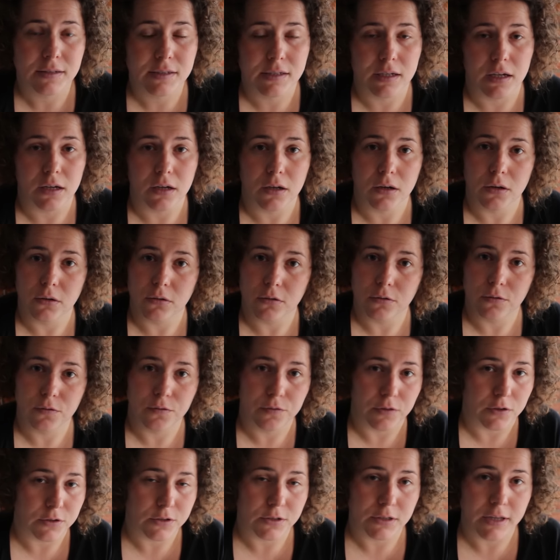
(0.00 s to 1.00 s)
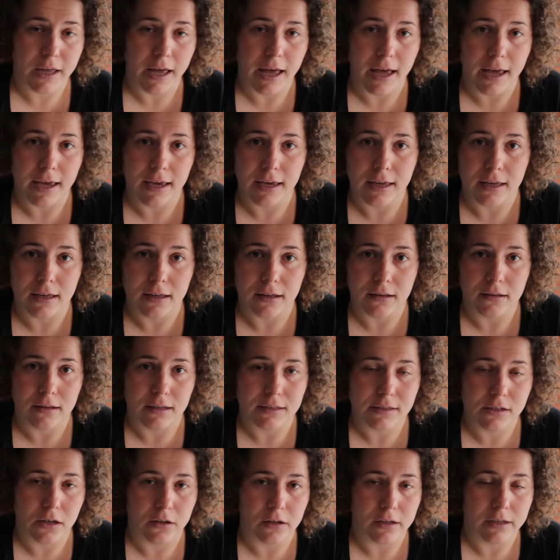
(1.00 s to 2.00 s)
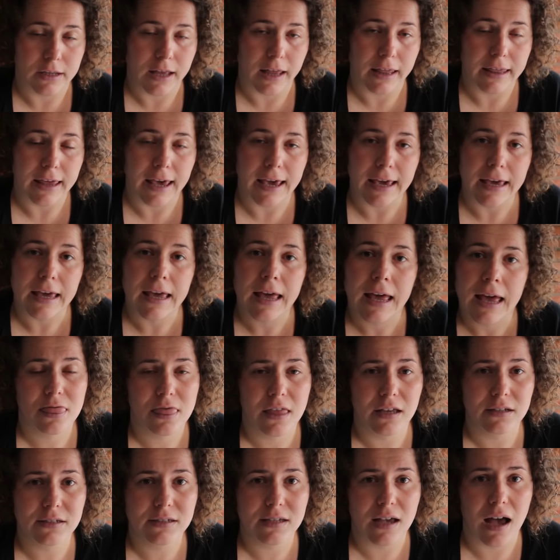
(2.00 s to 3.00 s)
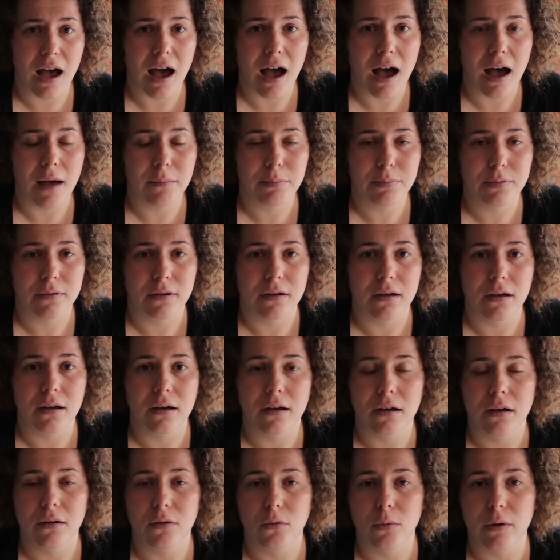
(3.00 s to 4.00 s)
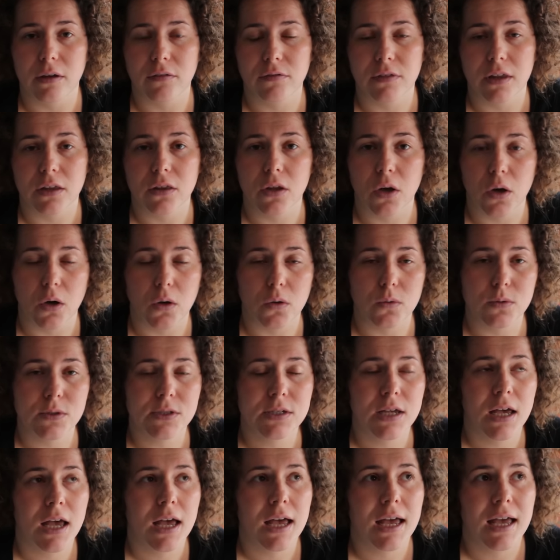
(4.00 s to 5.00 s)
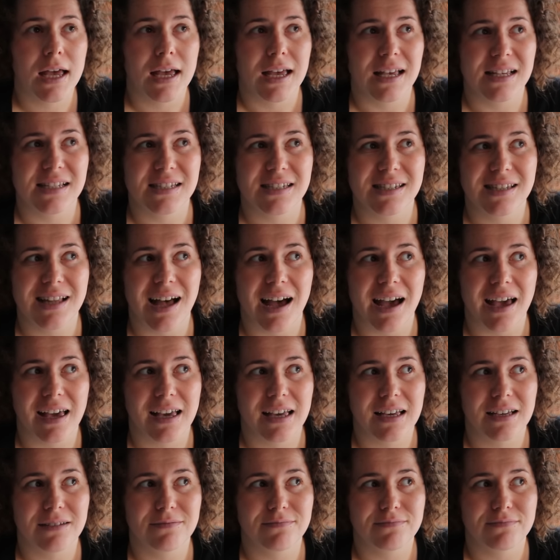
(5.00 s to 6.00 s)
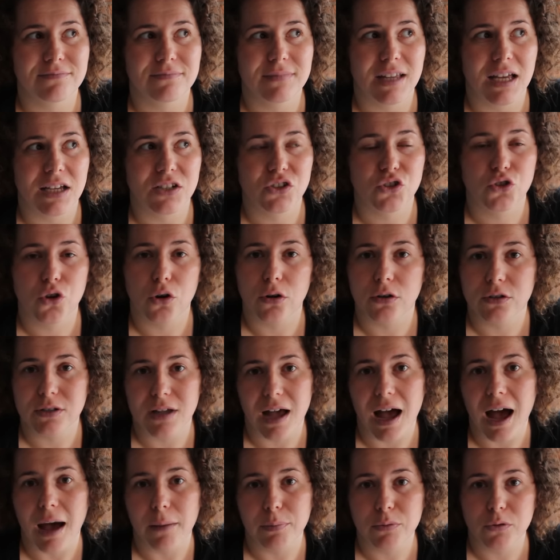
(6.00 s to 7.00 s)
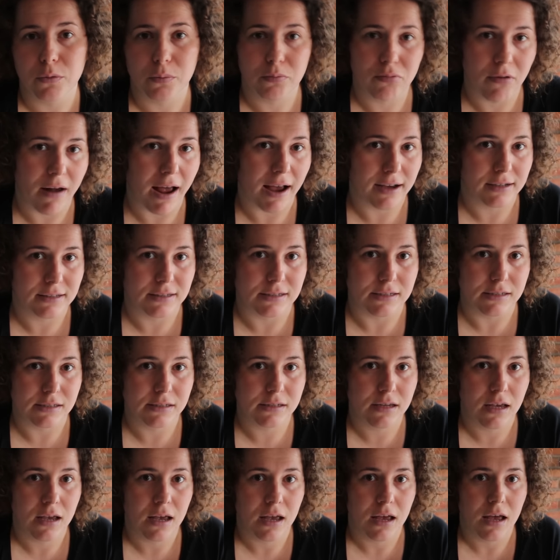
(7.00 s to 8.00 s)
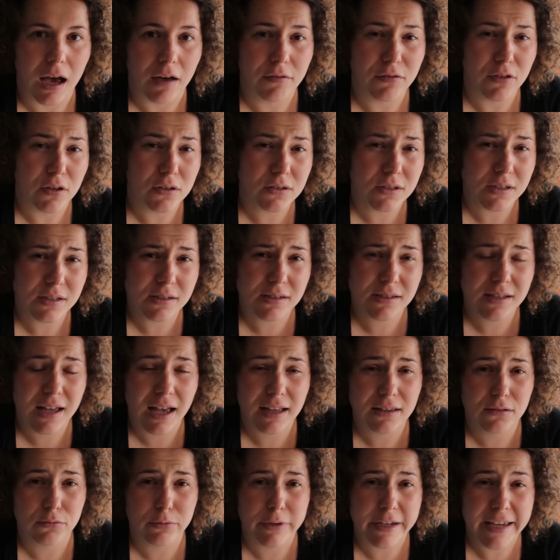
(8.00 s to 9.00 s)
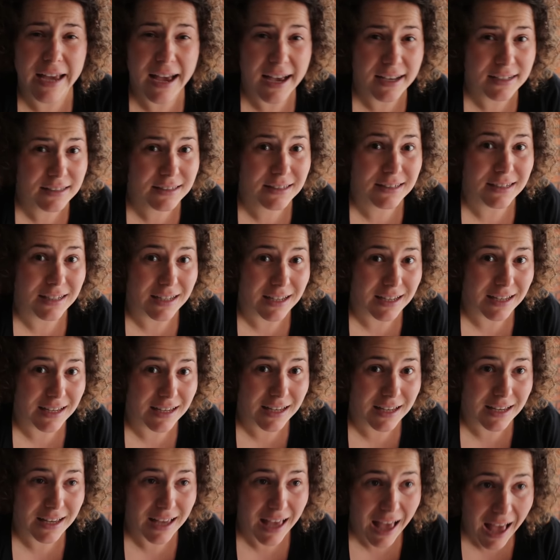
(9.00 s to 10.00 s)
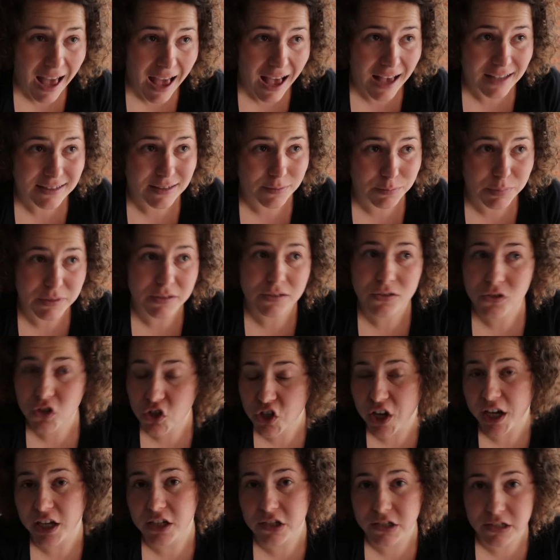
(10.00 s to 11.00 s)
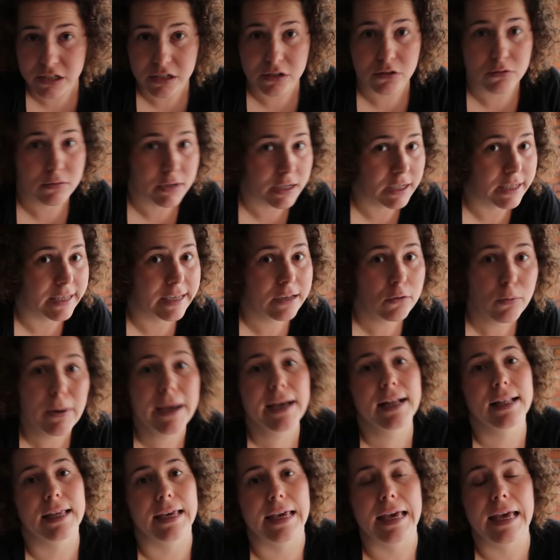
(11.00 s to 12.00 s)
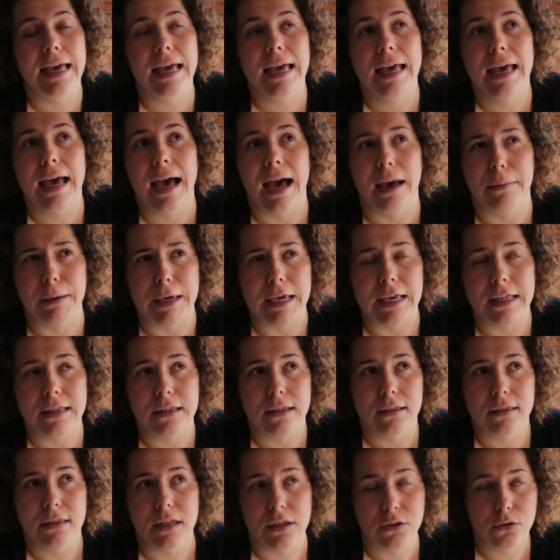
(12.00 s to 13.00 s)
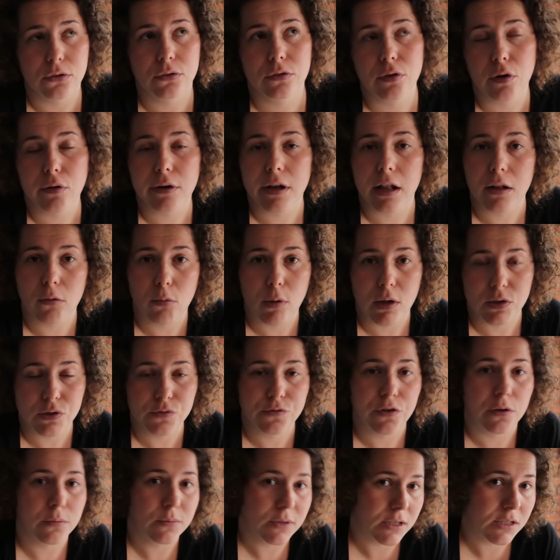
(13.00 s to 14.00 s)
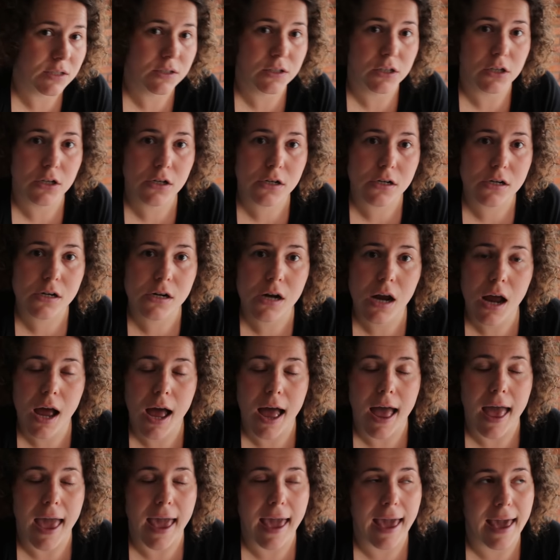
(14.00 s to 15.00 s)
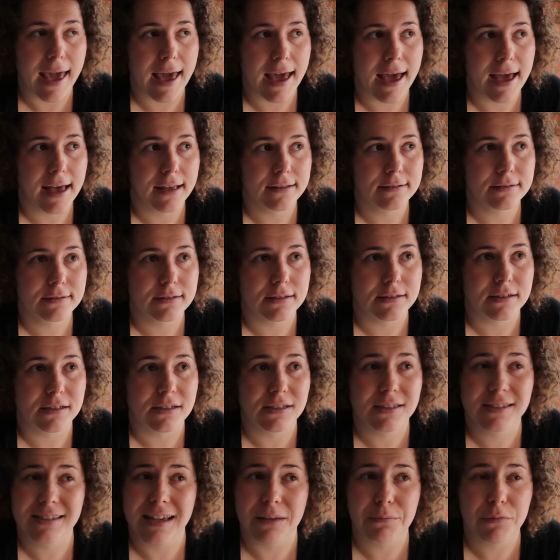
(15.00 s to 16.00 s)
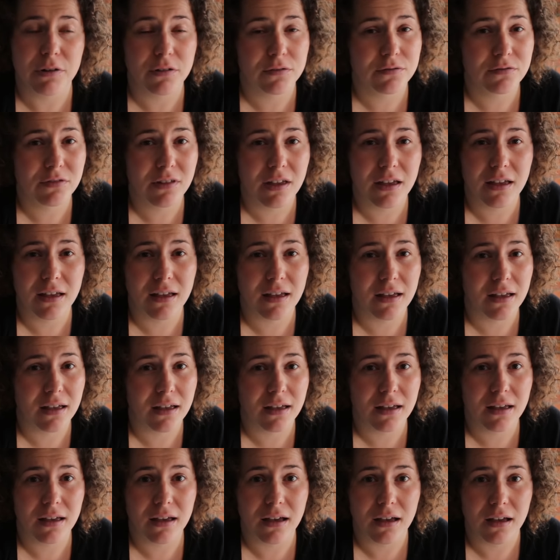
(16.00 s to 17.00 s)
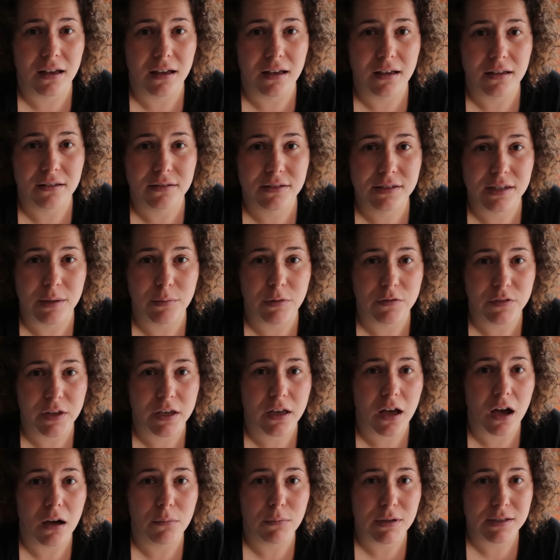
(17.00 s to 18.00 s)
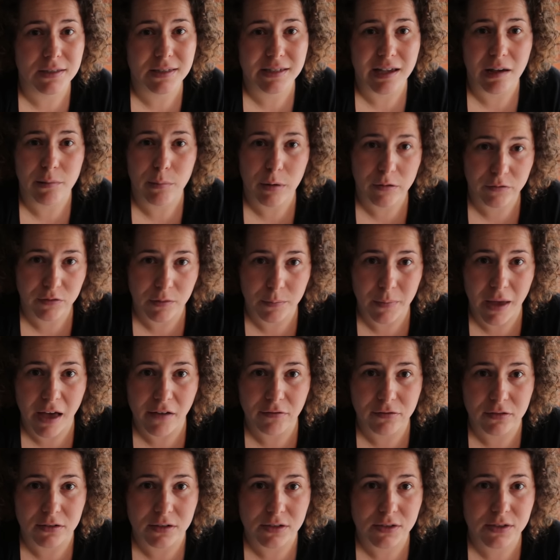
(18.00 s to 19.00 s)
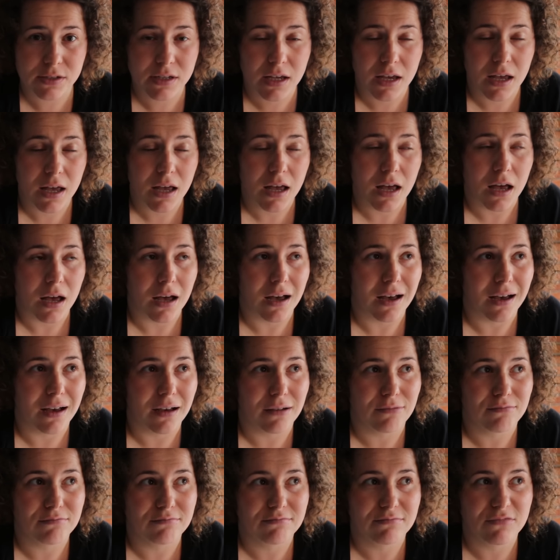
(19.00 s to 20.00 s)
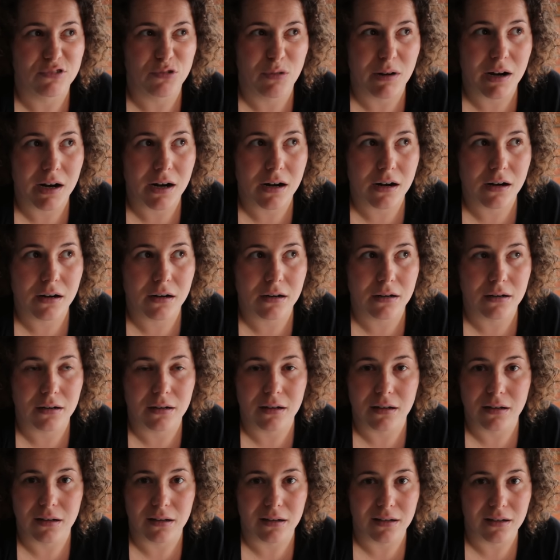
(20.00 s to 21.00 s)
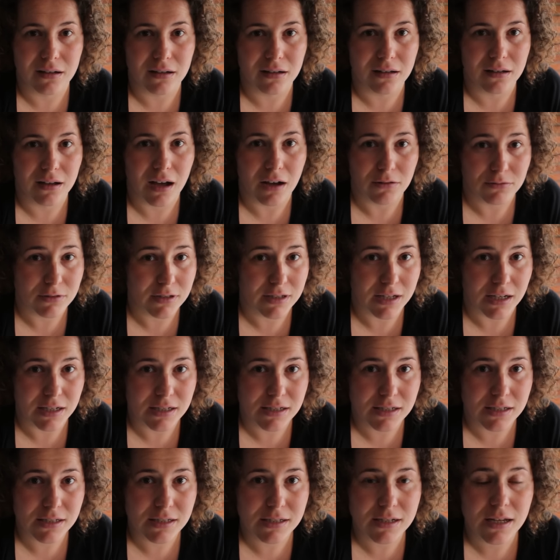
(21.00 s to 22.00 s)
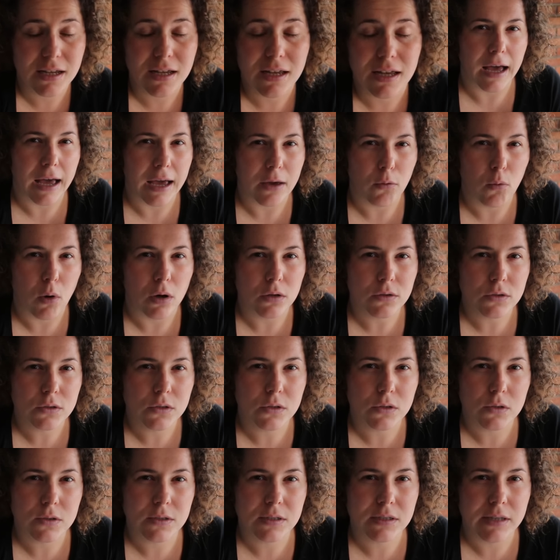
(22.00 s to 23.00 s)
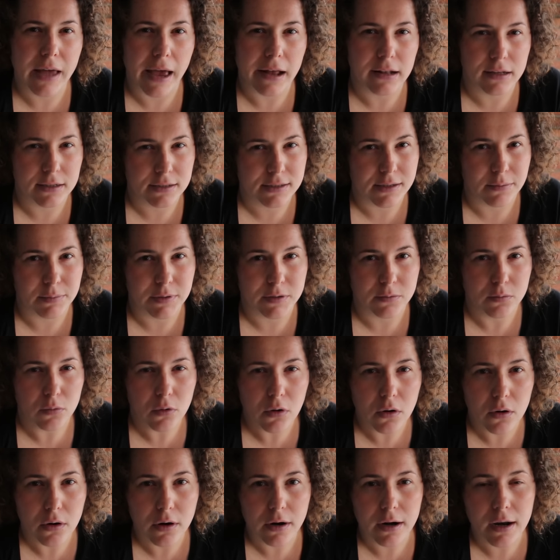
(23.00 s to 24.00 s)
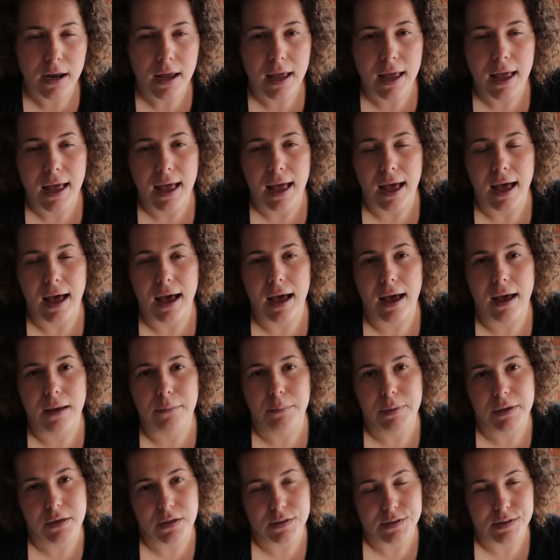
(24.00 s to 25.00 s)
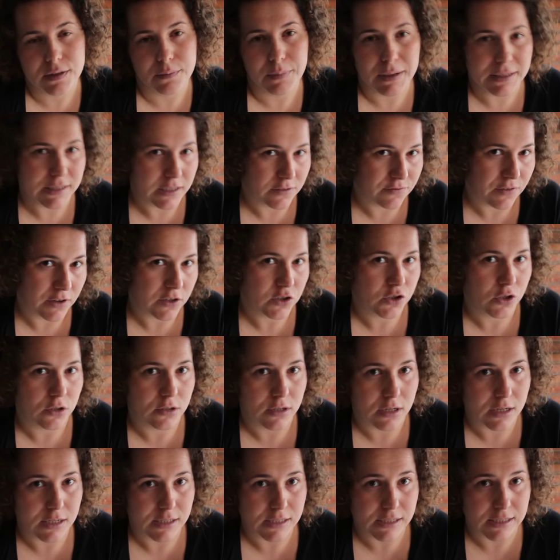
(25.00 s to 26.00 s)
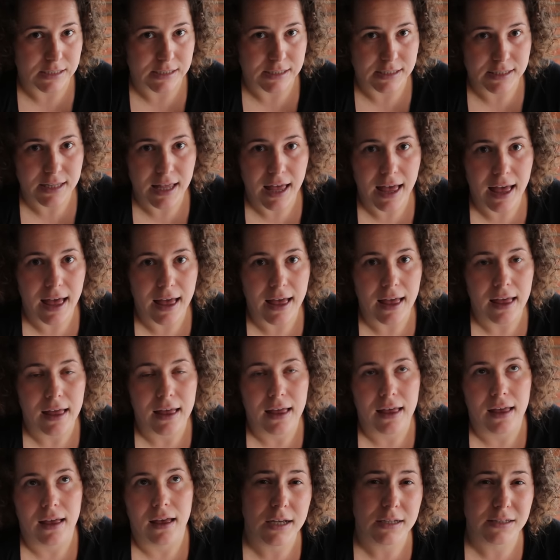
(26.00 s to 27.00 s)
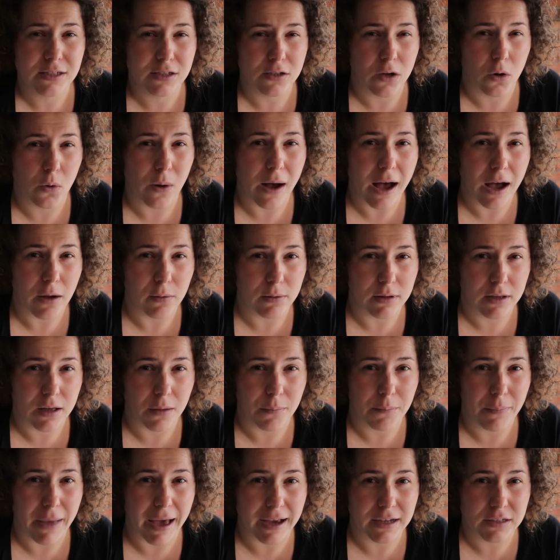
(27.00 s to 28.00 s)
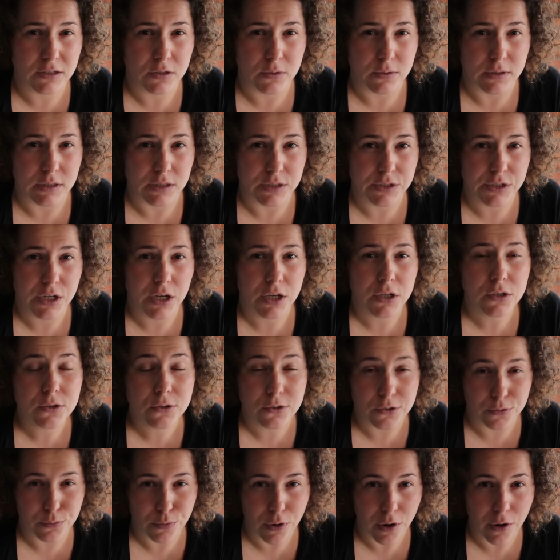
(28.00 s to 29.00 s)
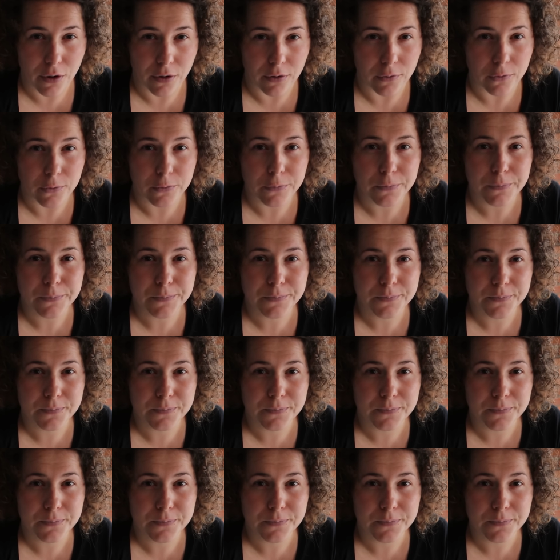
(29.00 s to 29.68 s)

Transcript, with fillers: So for today, let's call it a day. This app uh, with the notes is like a short app to practice. I've noticed that React has been changing really quickly. I mean, the tutorial was from this year and uh, some of the uh, some of the comments, some of the methods uh, were uh, outdated. I want to style it a bit more uh, because the basic functionality is there, so I will come back to it tomorrow.